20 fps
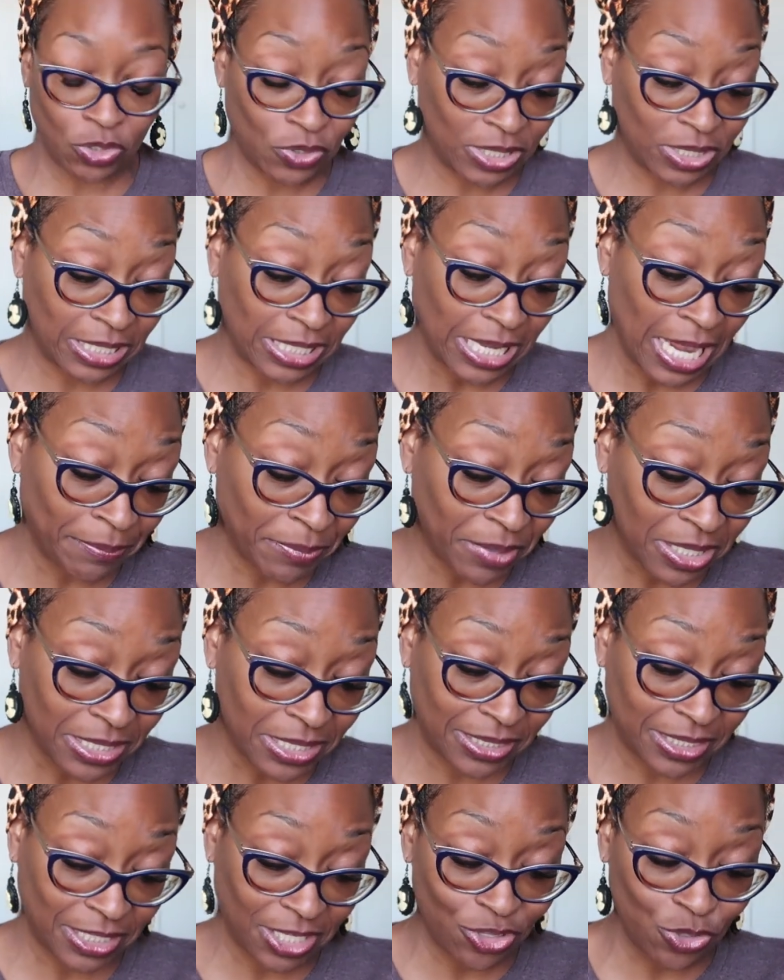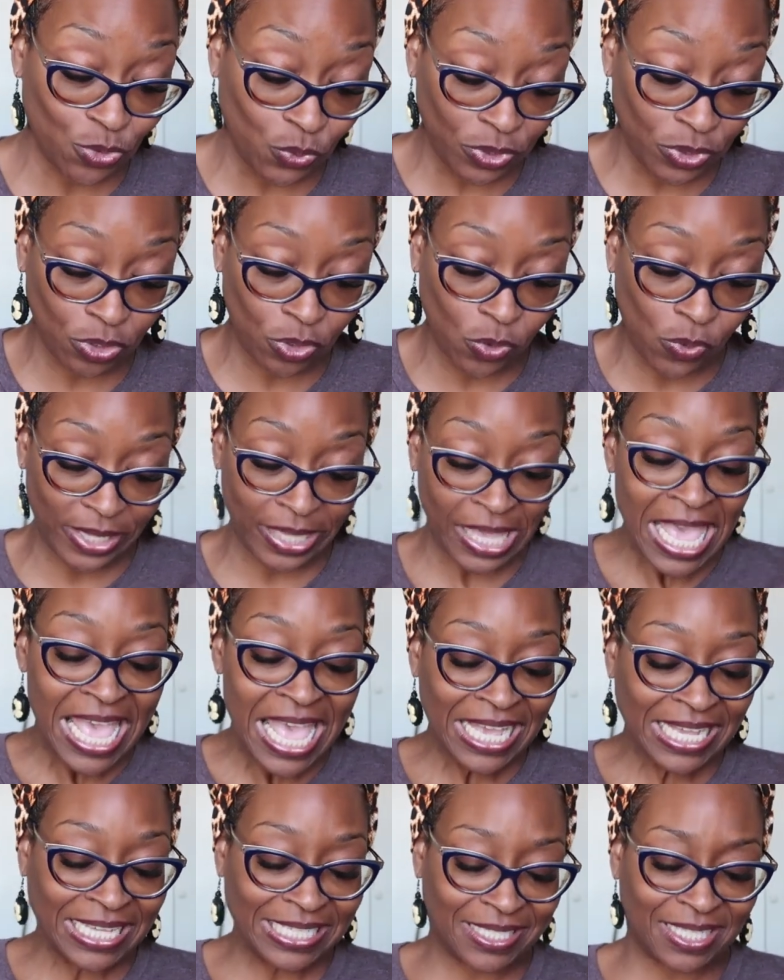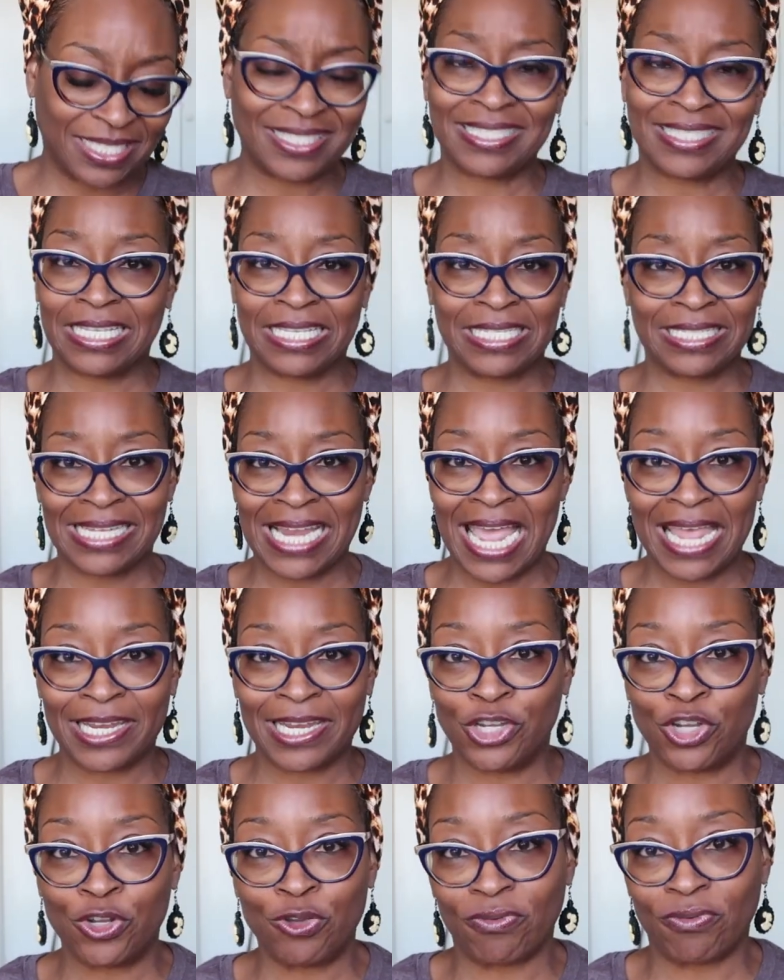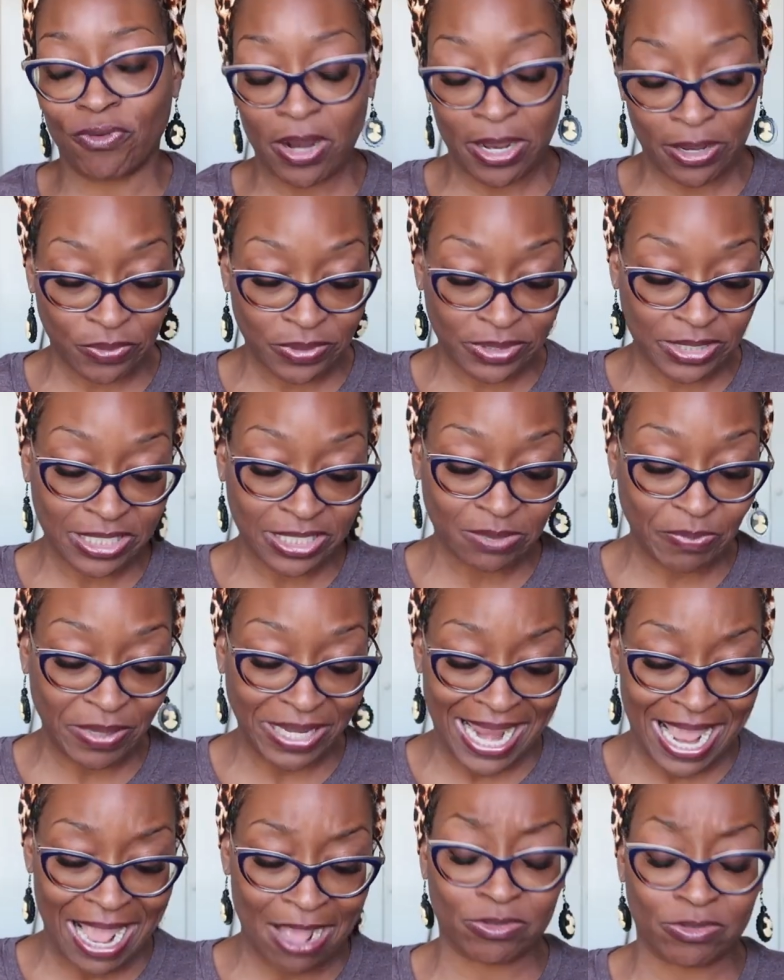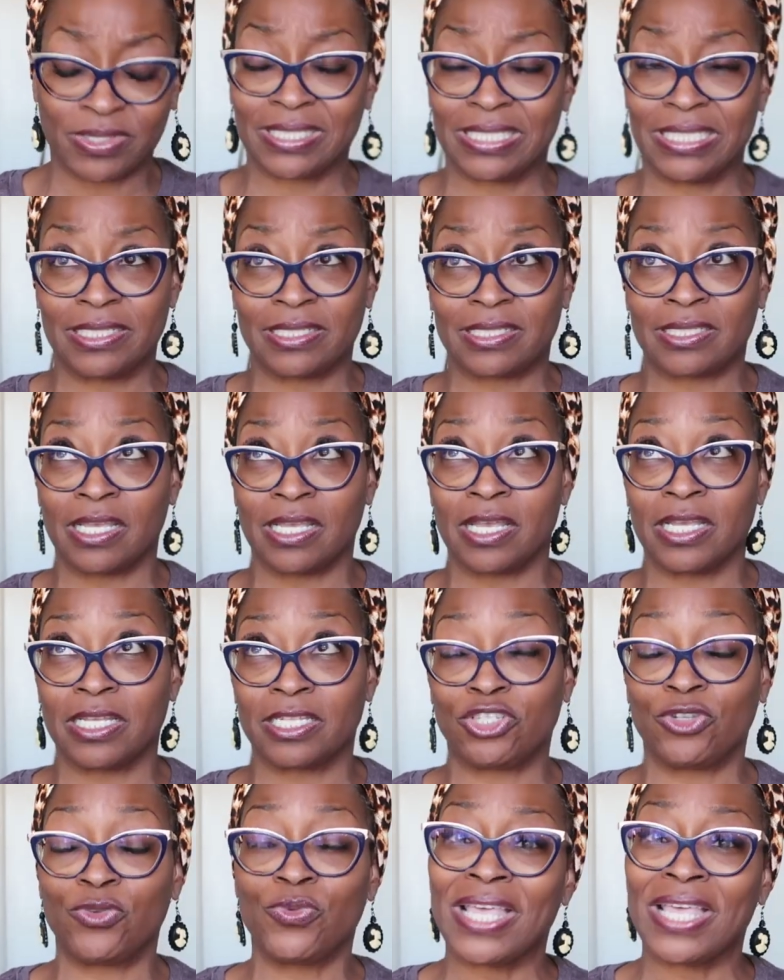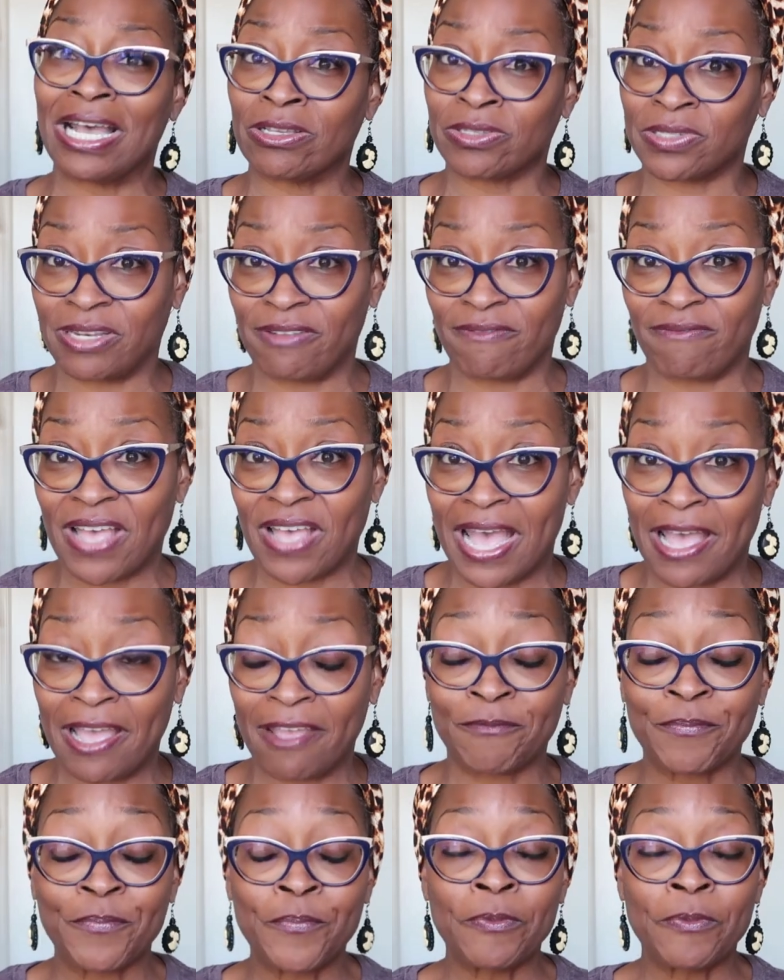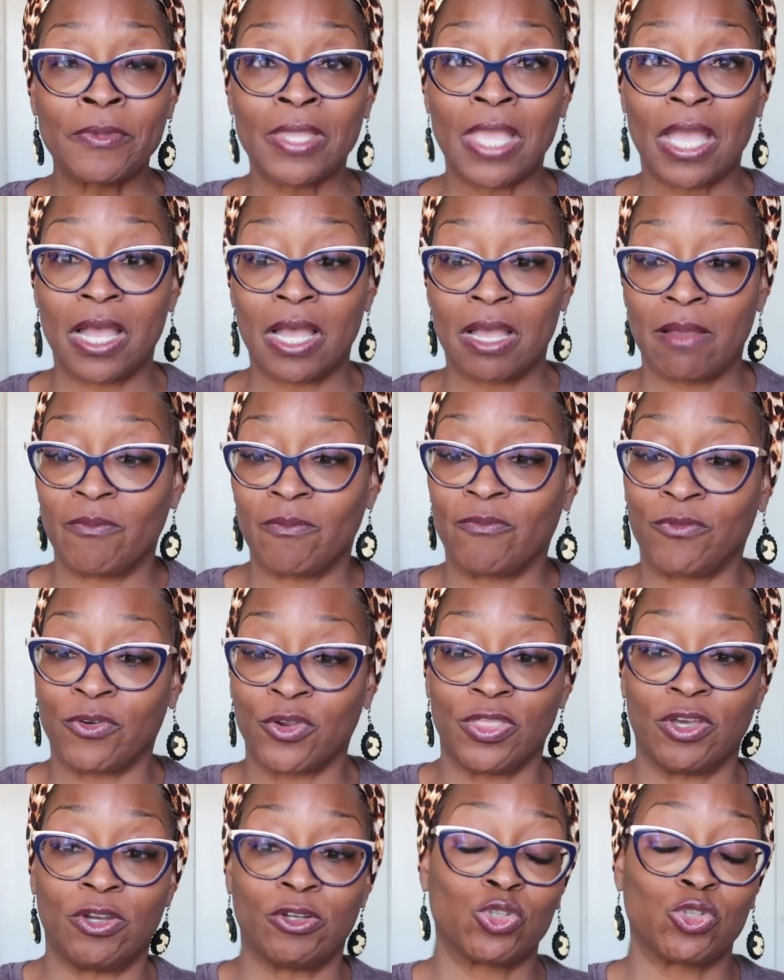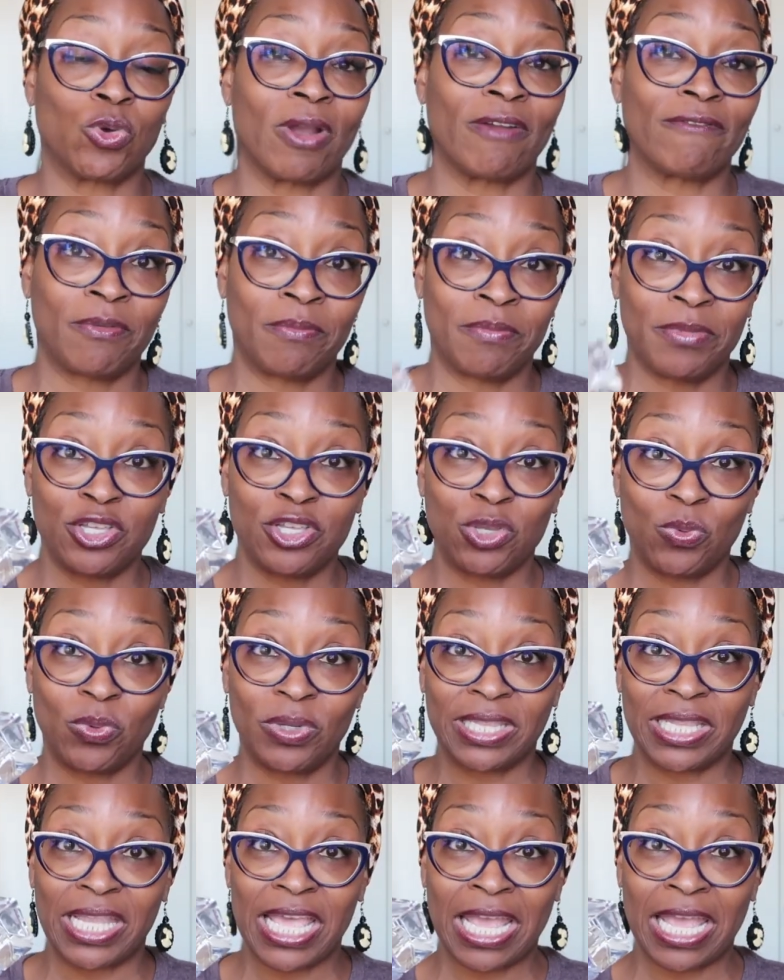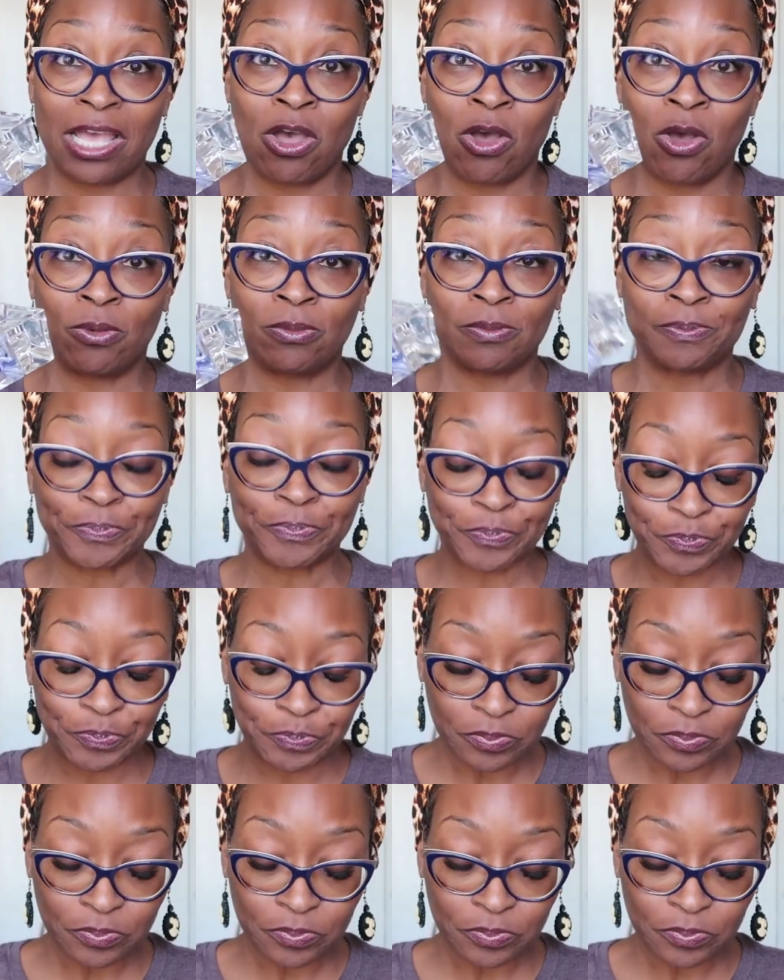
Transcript: so good, I'm going to tell you real quick, because this is not a new fragrance. It's been out since 2005, for those who are familiar with Lancome